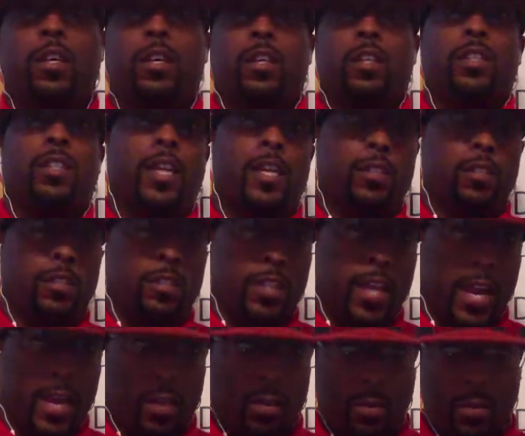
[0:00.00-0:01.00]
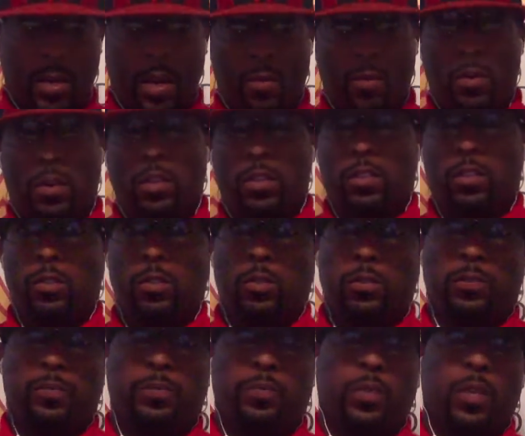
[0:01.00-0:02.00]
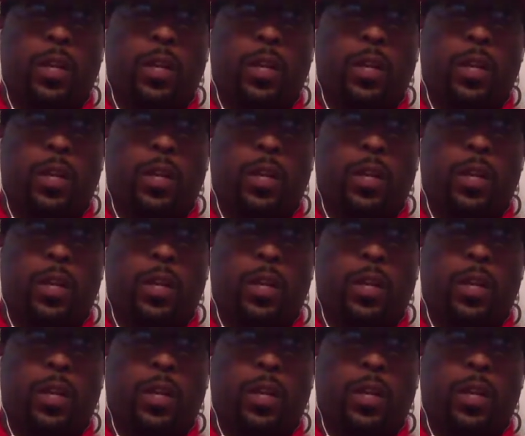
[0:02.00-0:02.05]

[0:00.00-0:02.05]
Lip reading: because that's exactly what I want to do.